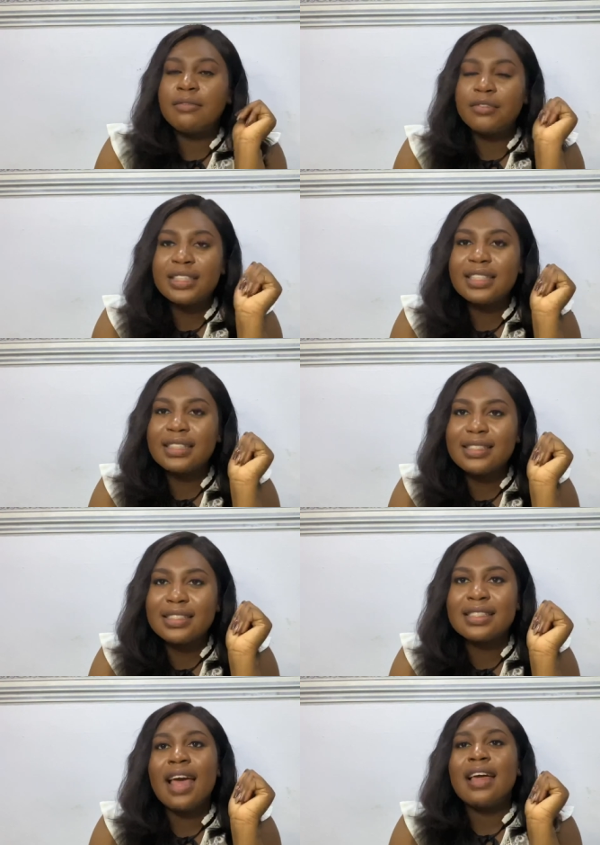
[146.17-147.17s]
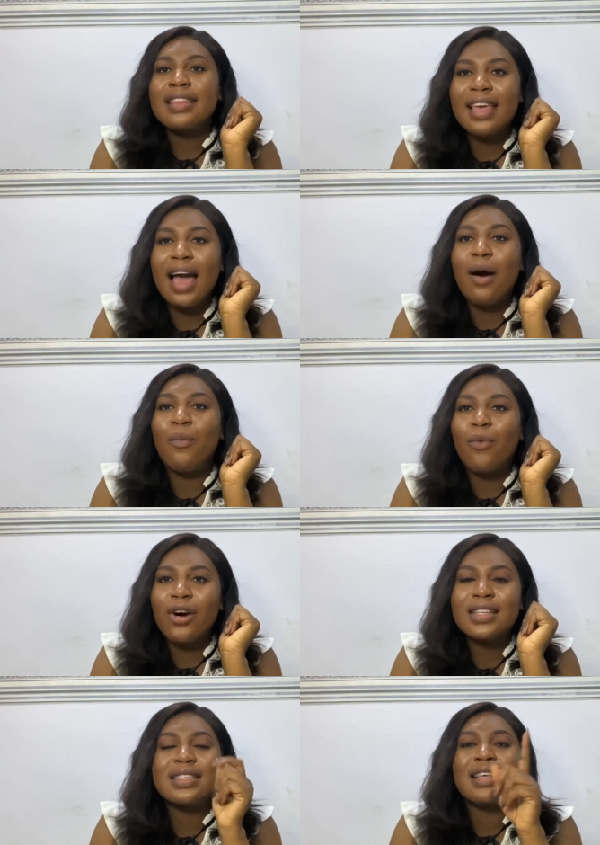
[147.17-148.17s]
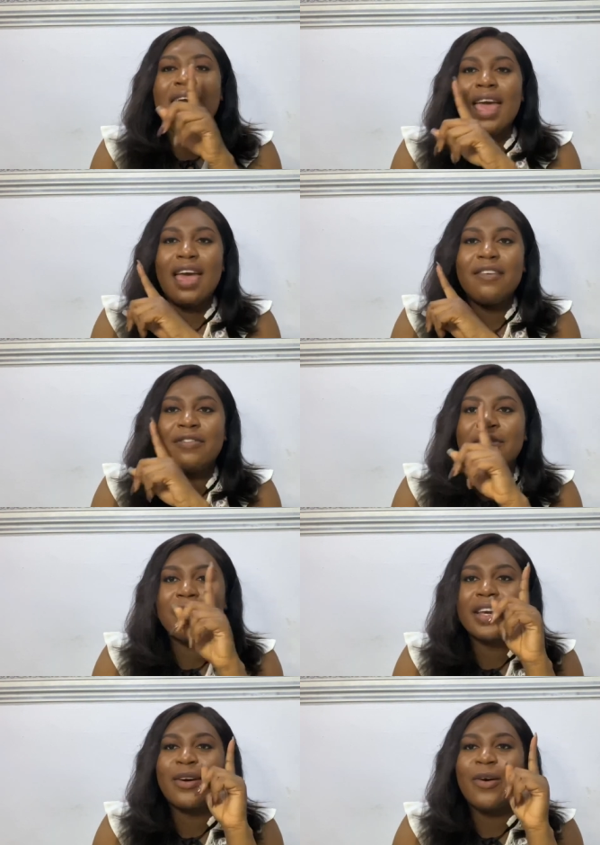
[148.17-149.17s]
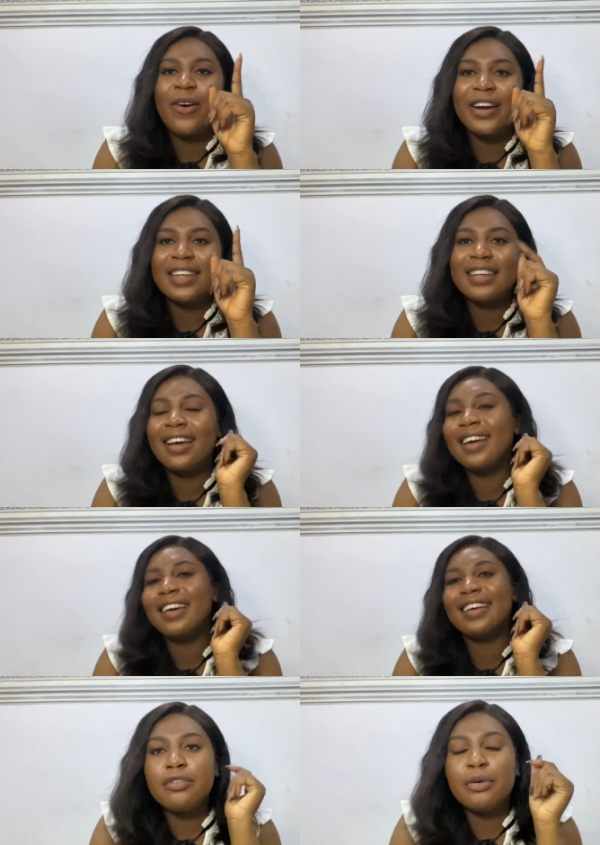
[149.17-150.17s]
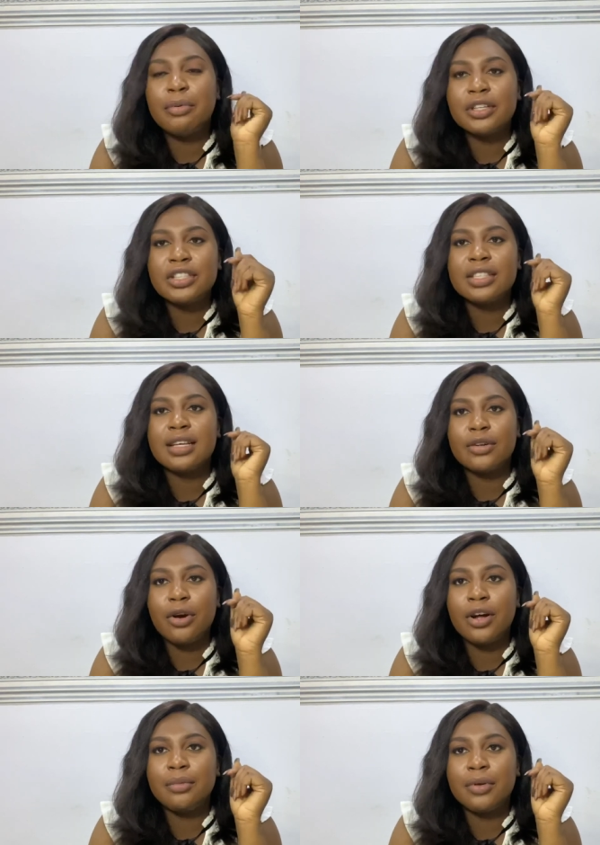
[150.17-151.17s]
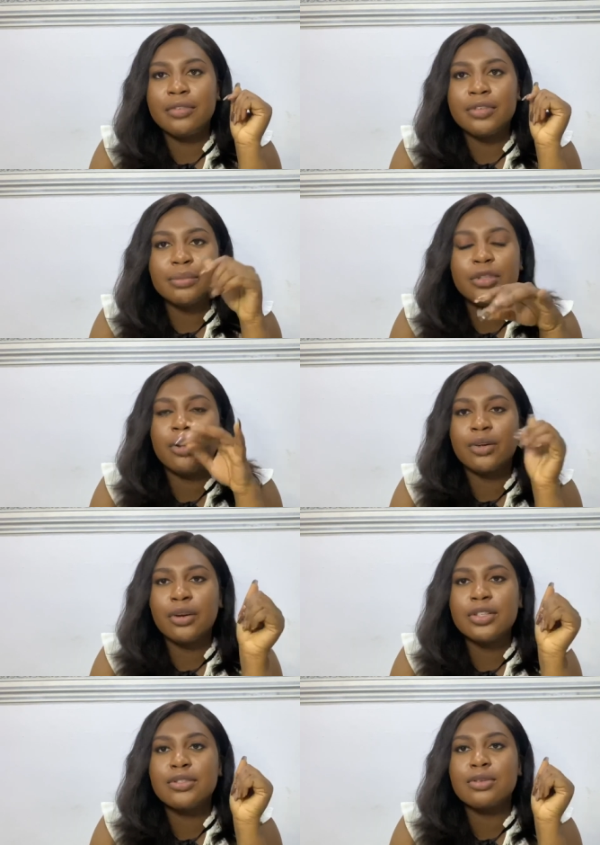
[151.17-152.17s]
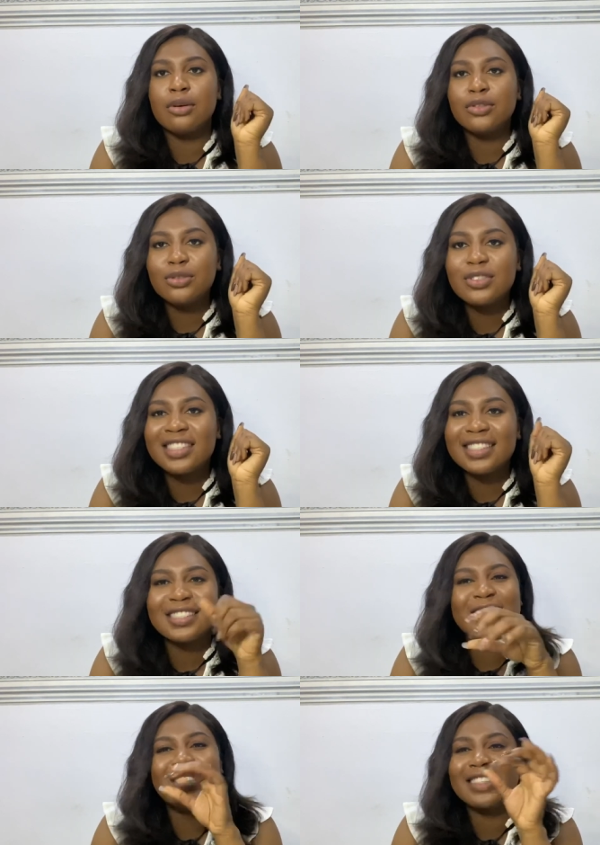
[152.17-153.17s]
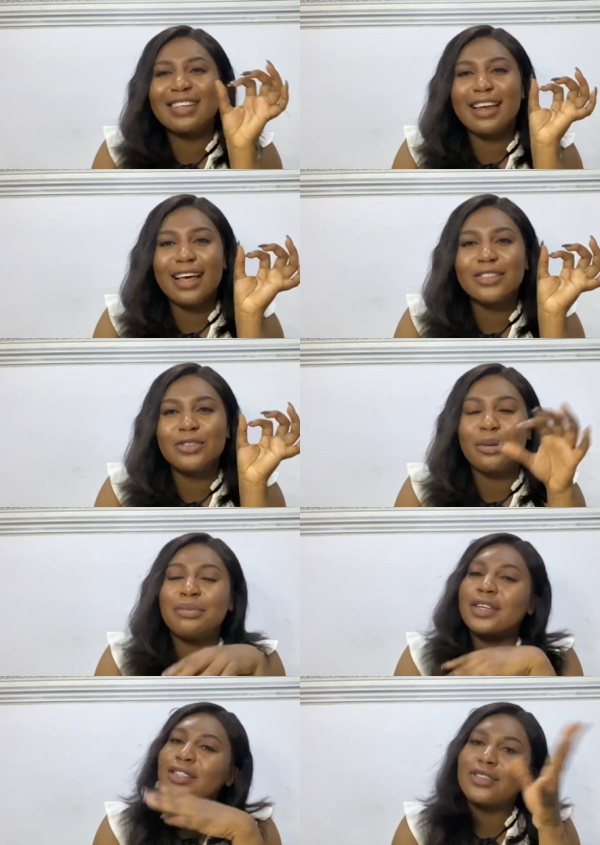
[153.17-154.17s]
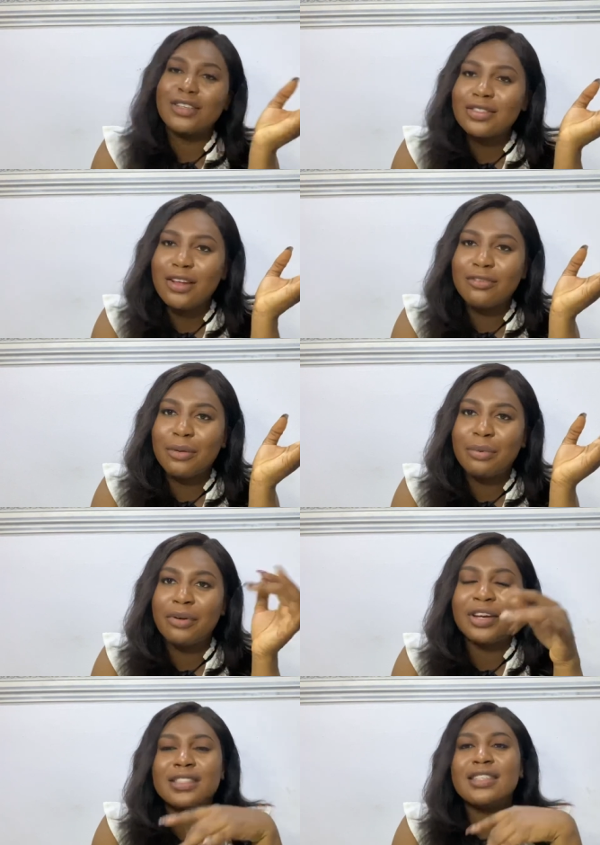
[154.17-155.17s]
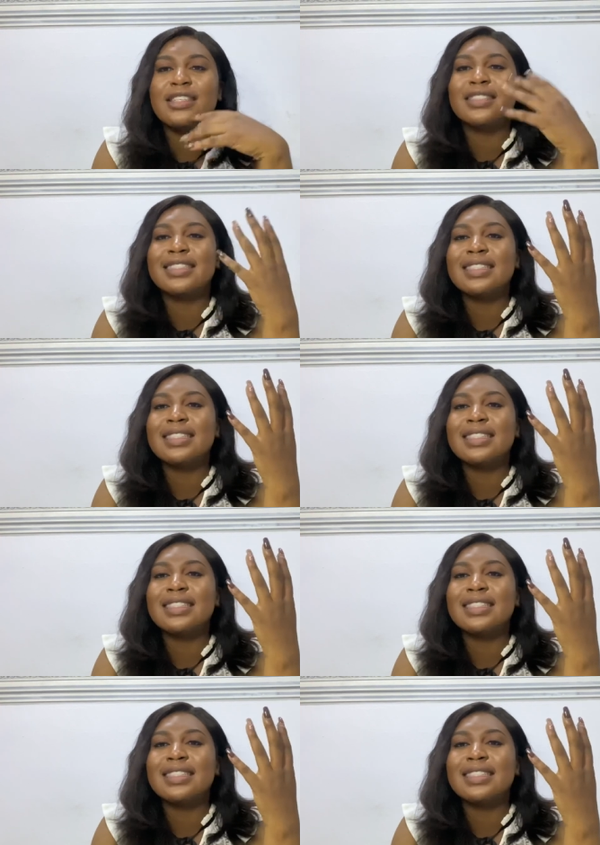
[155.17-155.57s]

reason is they are worth every coin. If you purchase an oil perfume, you're going to use it to the last drop. It doesn't evaporate. It's